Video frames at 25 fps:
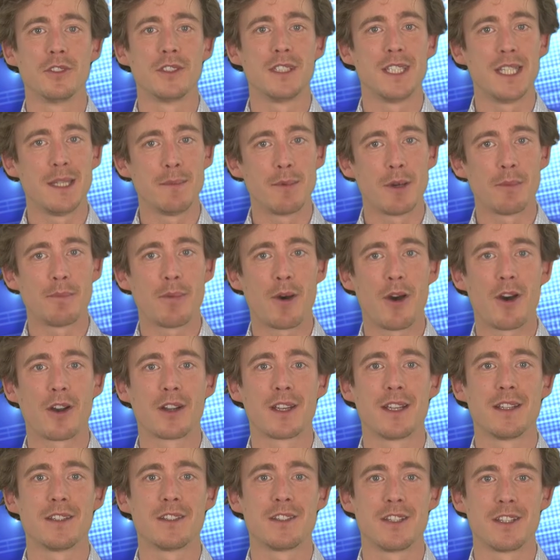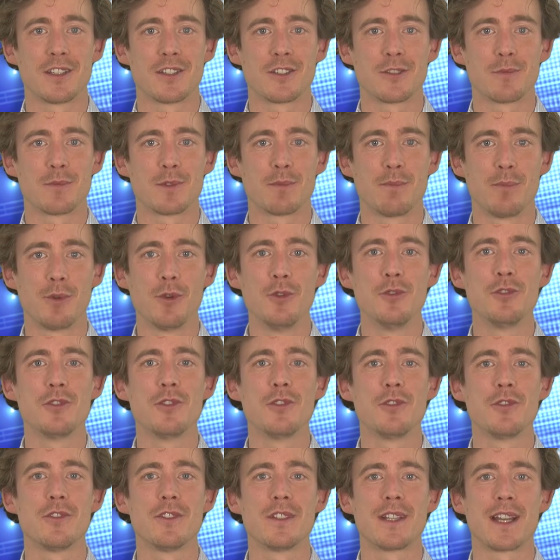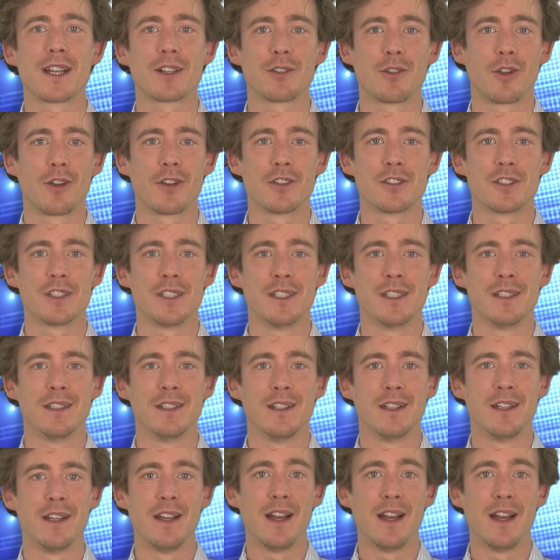TIBA parking system's Bluetooth technology.